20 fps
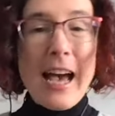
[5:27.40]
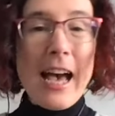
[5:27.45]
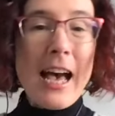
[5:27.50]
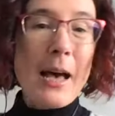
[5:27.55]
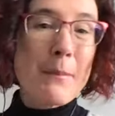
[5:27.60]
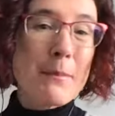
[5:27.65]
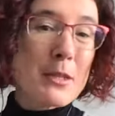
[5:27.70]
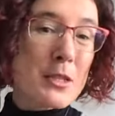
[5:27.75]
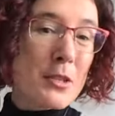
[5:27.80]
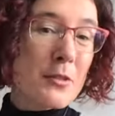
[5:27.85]

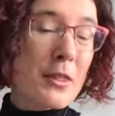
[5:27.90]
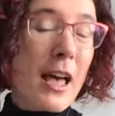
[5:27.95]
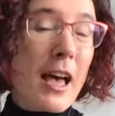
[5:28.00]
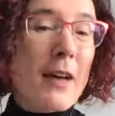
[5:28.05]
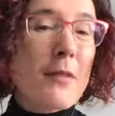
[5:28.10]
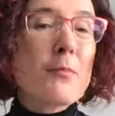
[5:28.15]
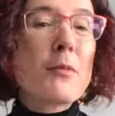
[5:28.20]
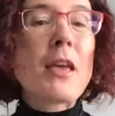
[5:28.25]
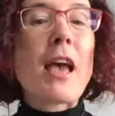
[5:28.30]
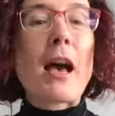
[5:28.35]
Um, so
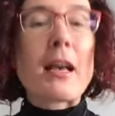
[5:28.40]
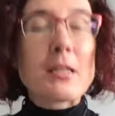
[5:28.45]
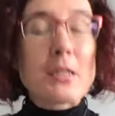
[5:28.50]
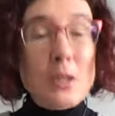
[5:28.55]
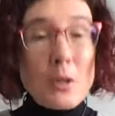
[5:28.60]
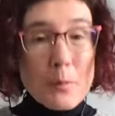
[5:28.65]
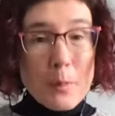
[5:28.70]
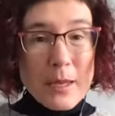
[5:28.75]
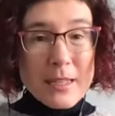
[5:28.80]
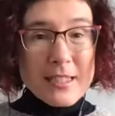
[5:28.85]
that, yeah,
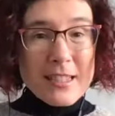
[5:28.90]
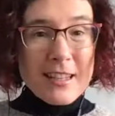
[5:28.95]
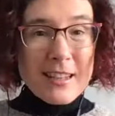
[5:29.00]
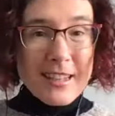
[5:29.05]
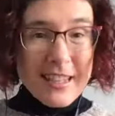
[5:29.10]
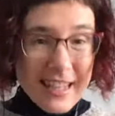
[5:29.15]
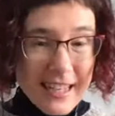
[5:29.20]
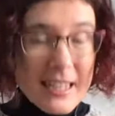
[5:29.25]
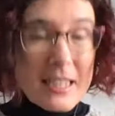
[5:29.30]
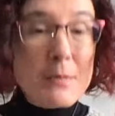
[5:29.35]
so
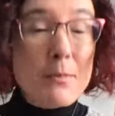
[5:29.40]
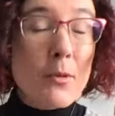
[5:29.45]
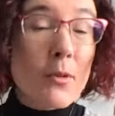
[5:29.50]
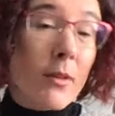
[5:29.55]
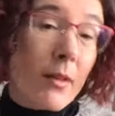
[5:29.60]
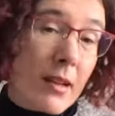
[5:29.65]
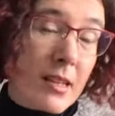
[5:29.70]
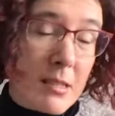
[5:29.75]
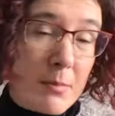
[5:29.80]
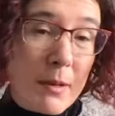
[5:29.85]
basically it is
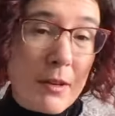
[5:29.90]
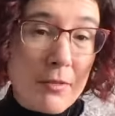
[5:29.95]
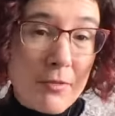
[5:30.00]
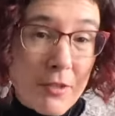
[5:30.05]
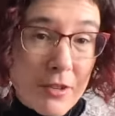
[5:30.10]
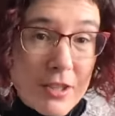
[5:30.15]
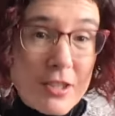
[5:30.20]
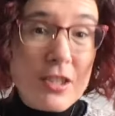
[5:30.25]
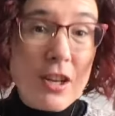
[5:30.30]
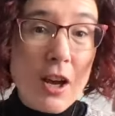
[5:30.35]
more or less my
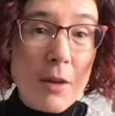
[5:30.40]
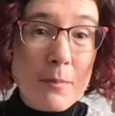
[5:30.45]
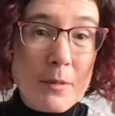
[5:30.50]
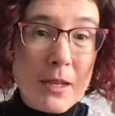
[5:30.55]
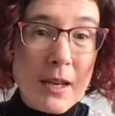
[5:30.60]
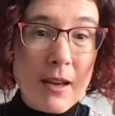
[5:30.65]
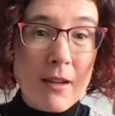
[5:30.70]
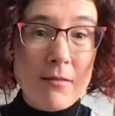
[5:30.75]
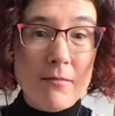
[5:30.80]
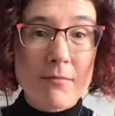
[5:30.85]
first top
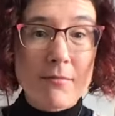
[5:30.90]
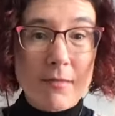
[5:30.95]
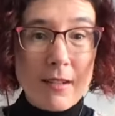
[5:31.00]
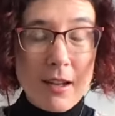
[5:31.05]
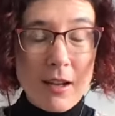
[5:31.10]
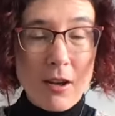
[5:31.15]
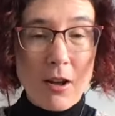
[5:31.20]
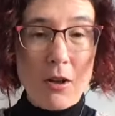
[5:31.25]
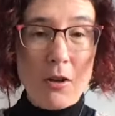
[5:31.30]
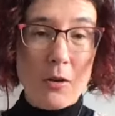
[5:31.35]
down
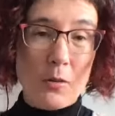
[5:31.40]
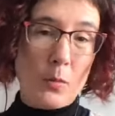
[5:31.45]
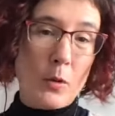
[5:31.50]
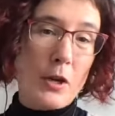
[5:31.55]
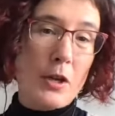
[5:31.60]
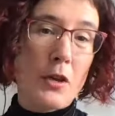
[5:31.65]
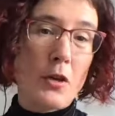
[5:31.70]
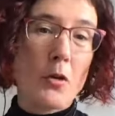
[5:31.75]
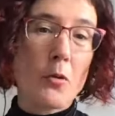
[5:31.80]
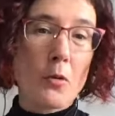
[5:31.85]
color
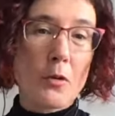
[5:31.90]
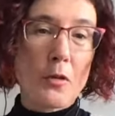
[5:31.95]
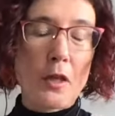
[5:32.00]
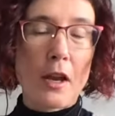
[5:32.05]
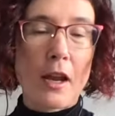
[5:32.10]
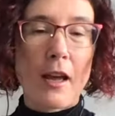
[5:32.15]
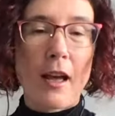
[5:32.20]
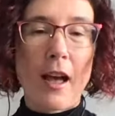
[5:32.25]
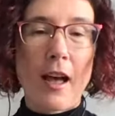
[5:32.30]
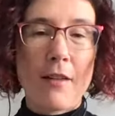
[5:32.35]
work yoke
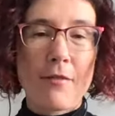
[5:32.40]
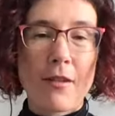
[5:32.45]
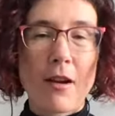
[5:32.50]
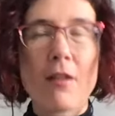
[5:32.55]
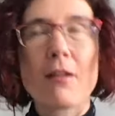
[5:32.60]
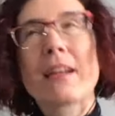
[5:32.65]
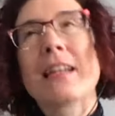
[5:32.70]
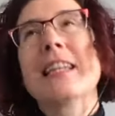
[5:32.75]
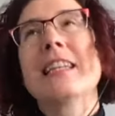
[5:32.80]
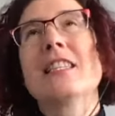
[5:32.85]
that I've,
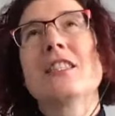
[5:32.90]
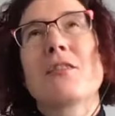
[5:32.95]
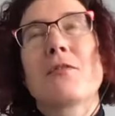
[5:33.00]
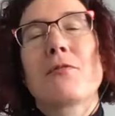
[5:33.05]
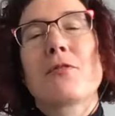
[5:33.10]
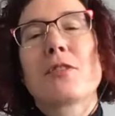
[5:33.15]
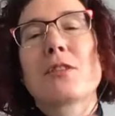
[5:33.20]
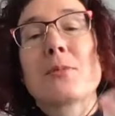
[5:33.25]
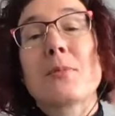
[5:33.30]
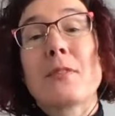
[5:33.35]
or at least the
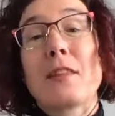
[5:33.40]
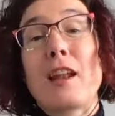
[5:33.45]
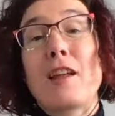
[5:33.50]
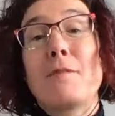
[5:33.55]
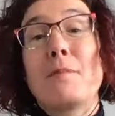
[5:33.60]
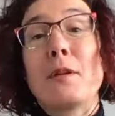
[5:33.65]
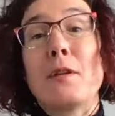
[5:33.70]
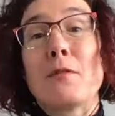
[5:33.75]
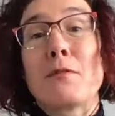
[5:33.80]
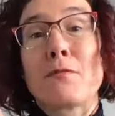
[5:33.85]
first one that
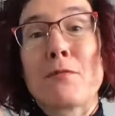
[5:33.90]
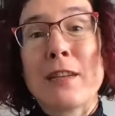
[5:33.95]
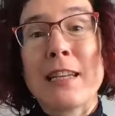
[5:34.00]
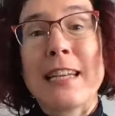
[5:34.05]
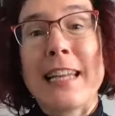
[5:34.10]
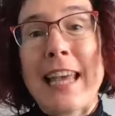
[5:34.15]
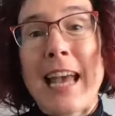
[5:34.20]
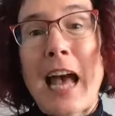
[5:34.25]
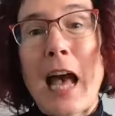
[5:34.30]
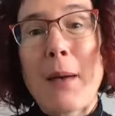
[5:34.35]
I've been
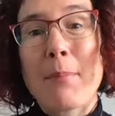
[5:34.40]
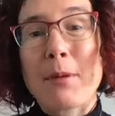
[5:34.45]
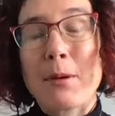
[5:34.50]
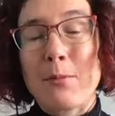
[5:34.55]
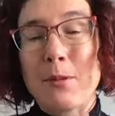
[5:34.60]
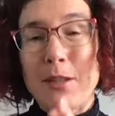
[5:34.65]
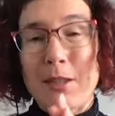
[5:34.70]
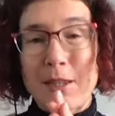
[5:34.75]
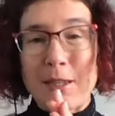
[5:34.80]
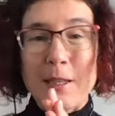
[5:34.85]
really happy
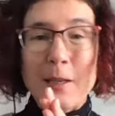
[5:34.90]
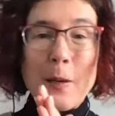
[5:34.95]
with.